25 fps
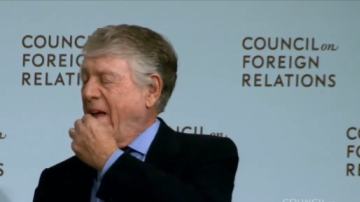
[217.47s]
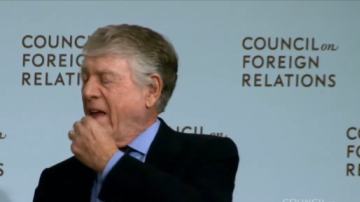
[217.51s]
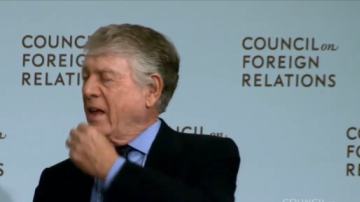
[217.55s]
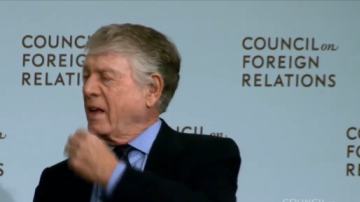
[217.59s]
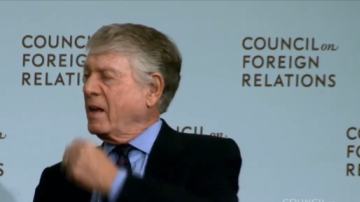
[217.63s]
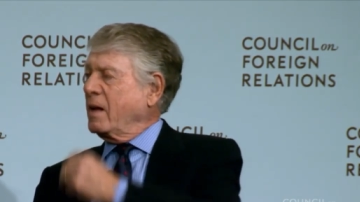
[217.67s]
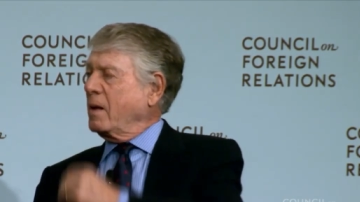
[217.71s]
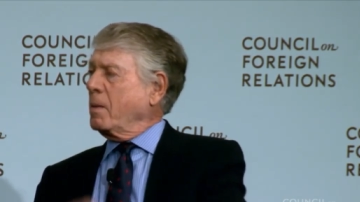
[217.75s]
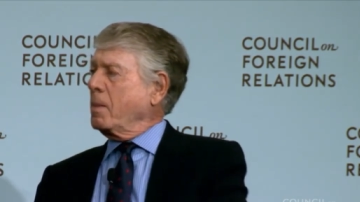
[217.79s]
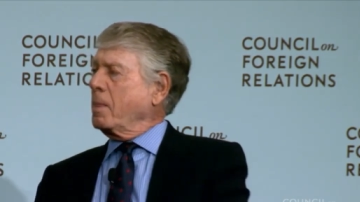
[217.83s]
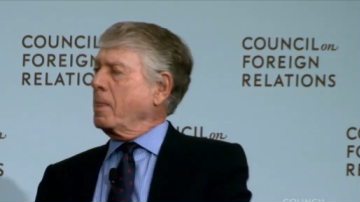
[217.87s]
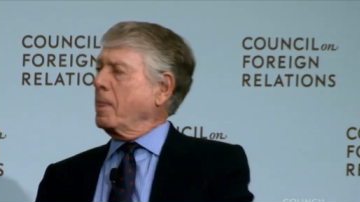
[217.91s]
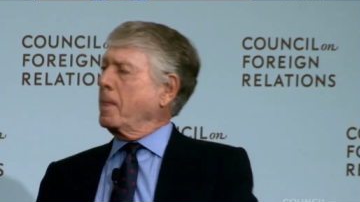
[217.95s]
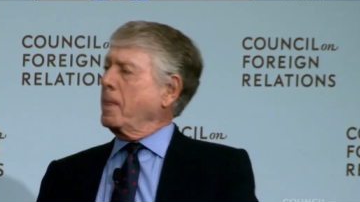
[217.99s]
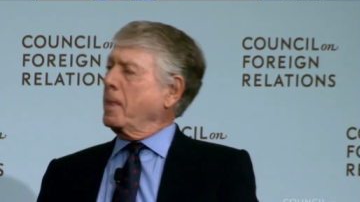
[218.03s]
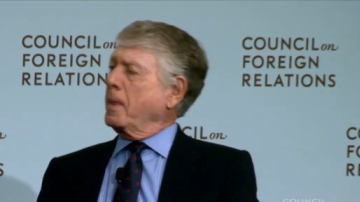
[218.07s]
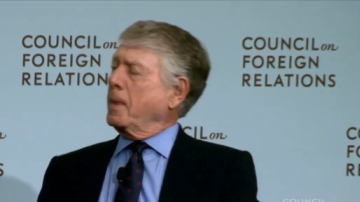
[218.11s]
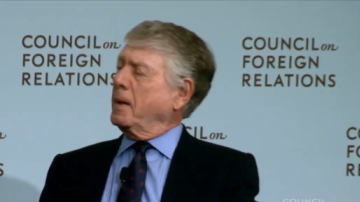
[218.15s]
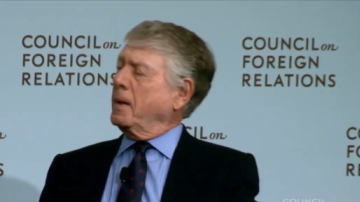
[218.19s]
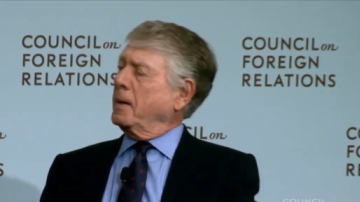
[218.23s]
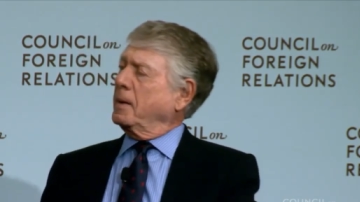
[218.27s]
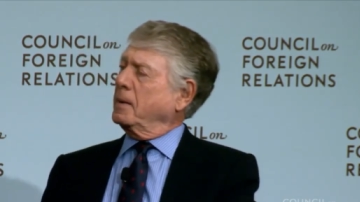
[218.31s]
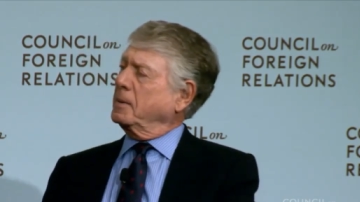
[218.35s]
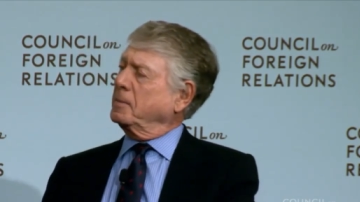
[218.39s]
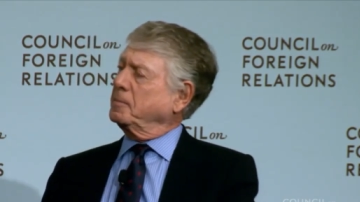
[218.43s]
how did
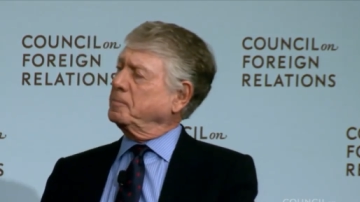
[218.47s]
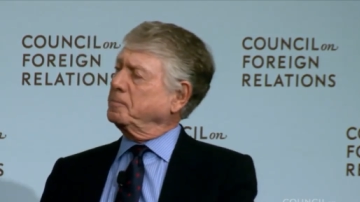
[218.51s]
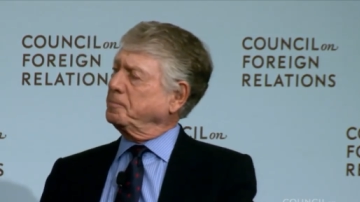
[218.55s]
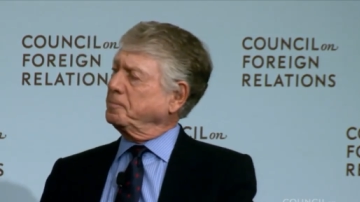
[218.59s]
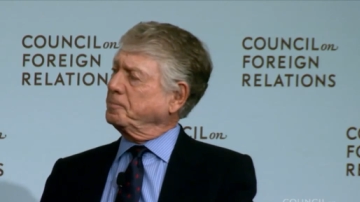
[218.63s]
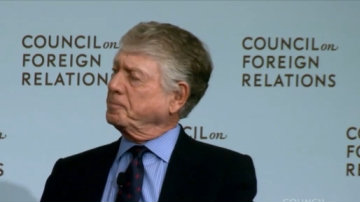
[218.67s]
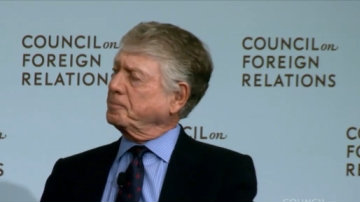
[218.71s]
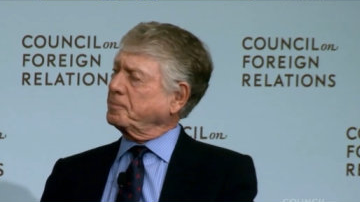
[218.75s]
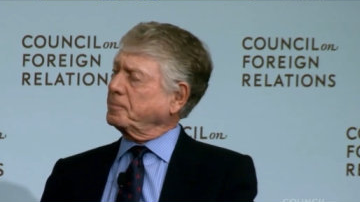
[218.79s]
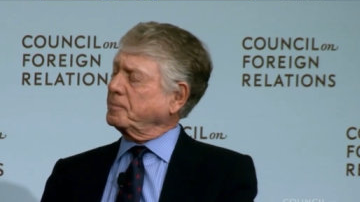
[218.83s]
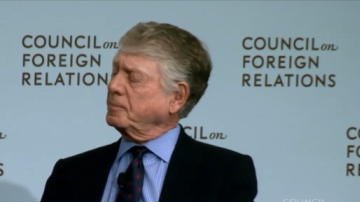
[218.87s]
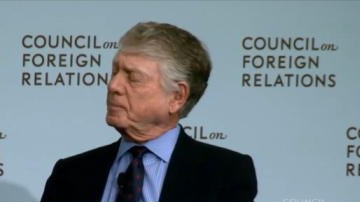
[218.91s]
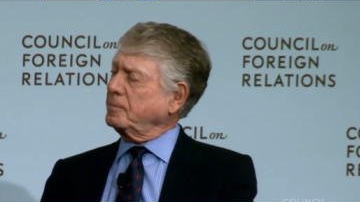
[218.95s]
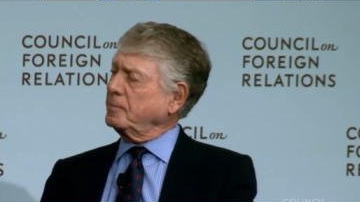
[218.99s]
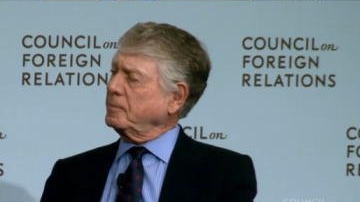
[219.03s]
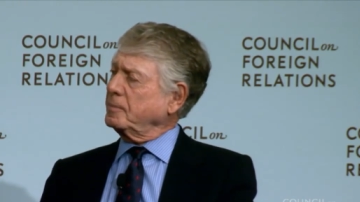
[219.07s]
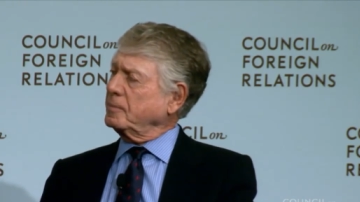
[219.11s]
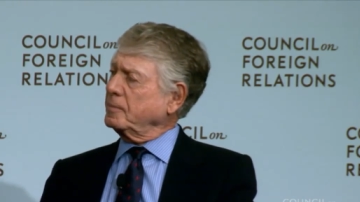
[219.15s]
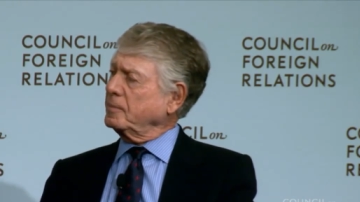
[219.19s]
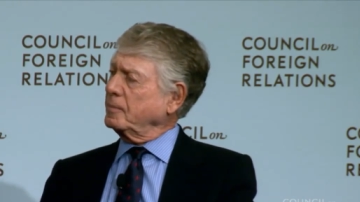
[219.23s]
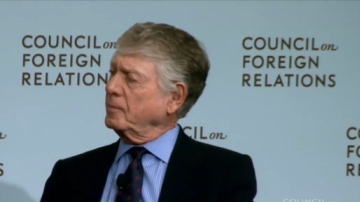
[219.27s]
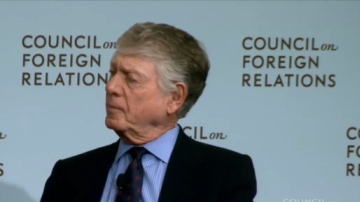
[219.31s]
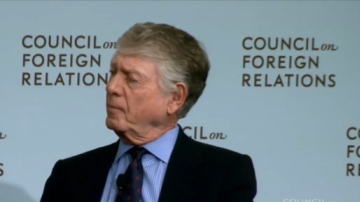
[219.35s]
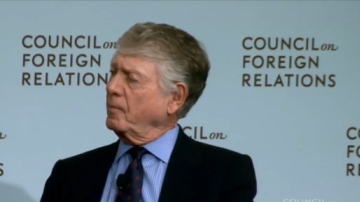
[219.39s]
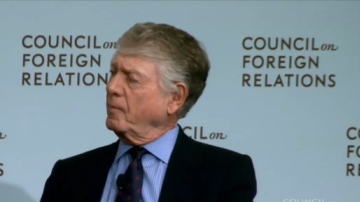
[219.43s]
he and David
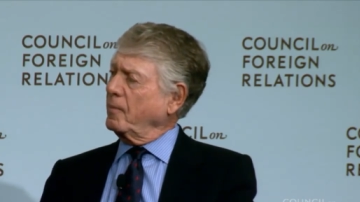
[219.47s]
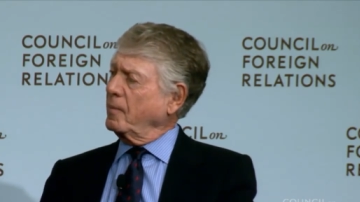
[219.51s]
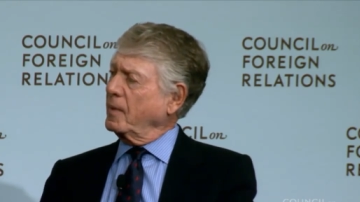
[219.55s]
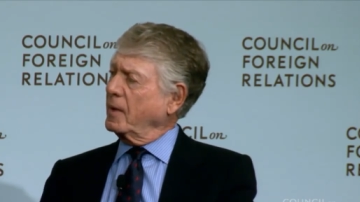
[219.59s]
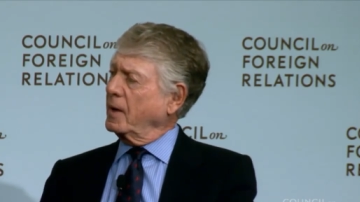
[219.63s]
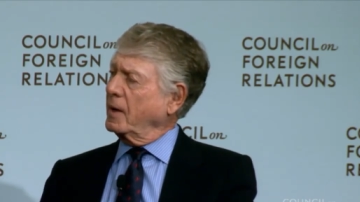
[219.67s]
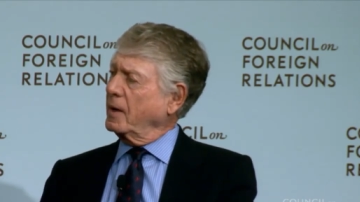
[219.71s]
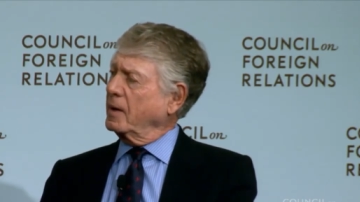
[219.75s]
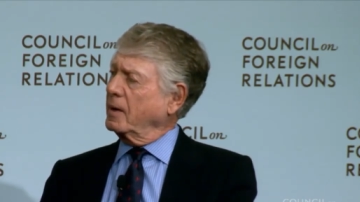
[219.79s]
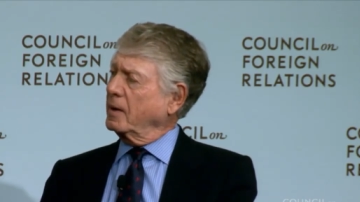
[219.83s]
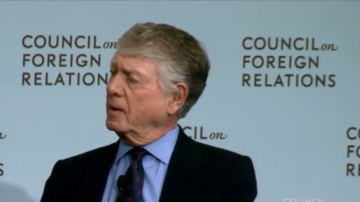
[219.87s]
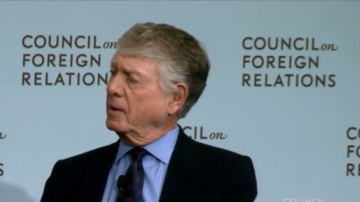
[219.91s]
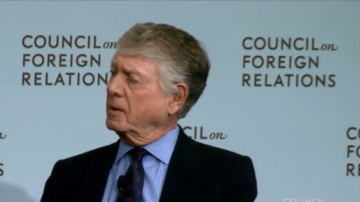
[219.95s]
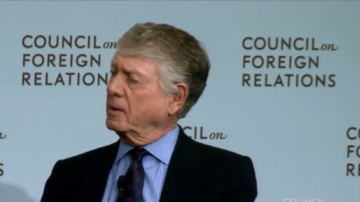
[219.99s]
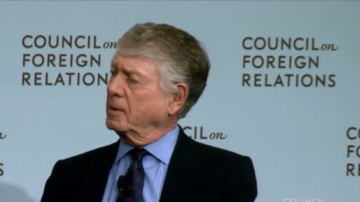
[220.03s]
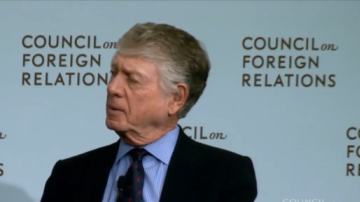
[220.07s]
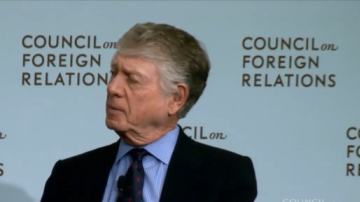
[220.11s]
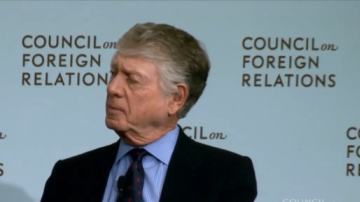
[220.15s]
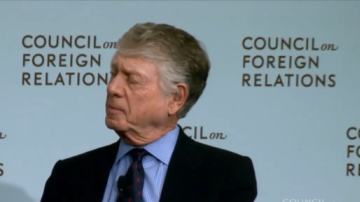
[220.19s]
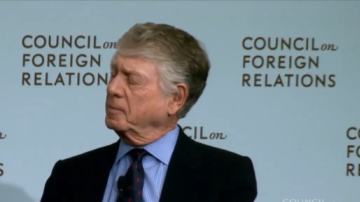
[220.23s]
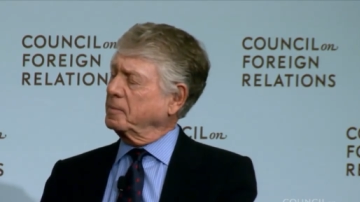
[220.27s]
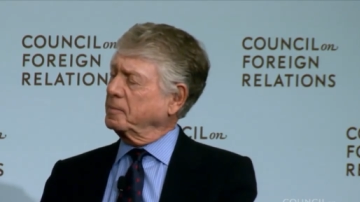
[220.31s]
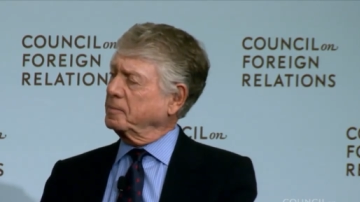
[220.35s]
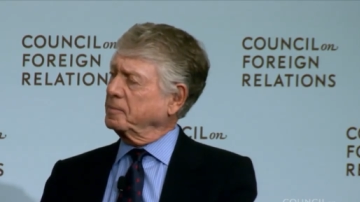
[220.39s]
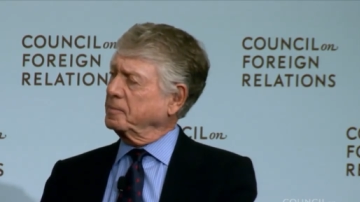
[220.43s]
Burke, his deputy,
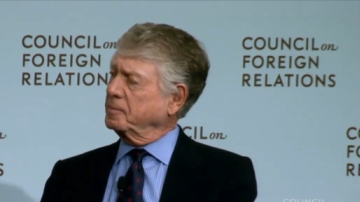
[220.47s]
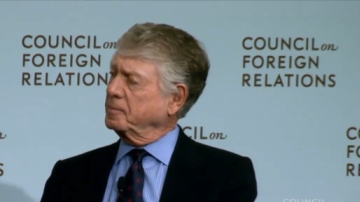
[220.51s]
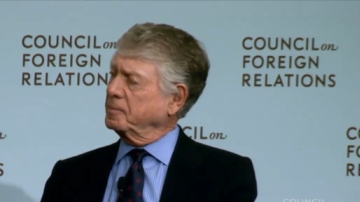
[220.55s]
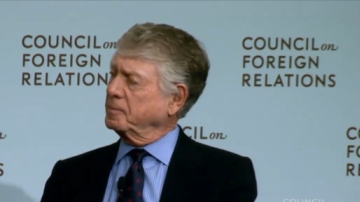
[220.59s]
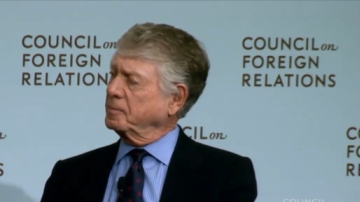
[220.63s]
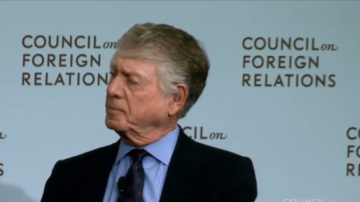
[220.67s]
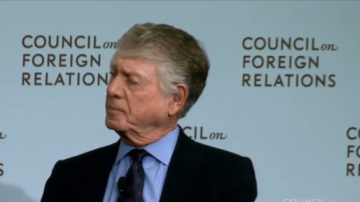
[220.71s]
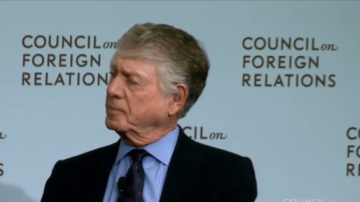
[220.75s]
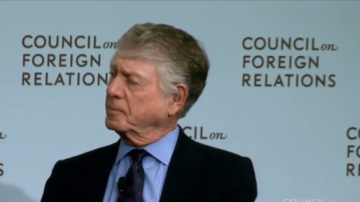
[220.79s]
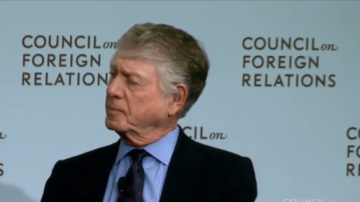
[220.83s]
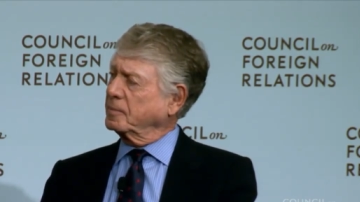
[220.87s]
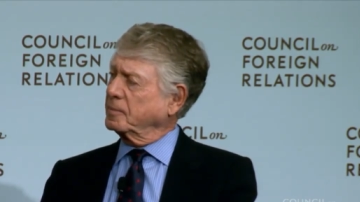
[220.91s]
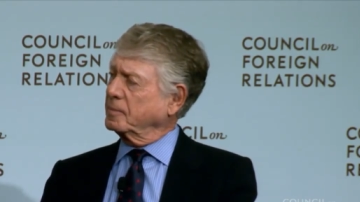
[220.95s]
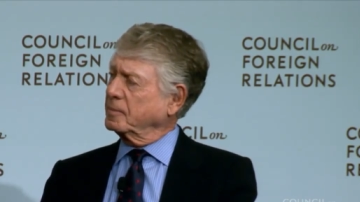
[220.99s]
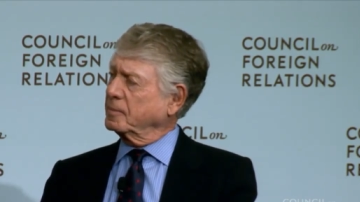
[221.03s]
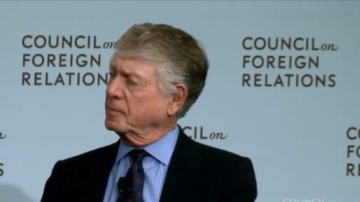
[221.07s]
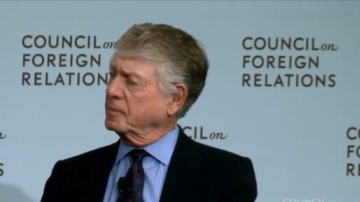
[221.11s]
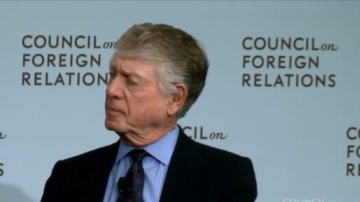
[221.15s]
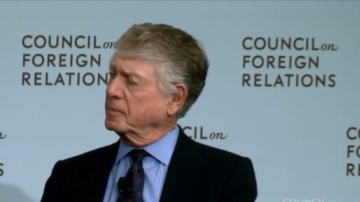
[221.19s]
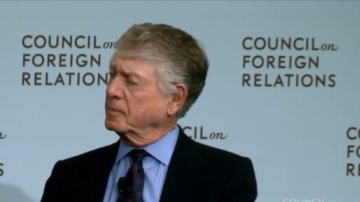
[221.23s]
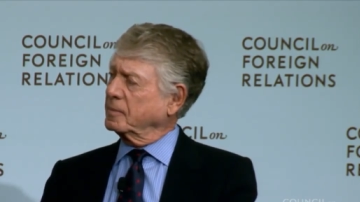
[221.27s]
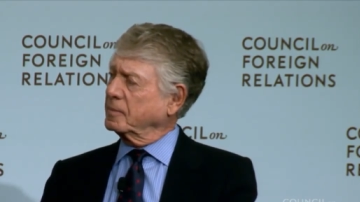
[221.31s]
trick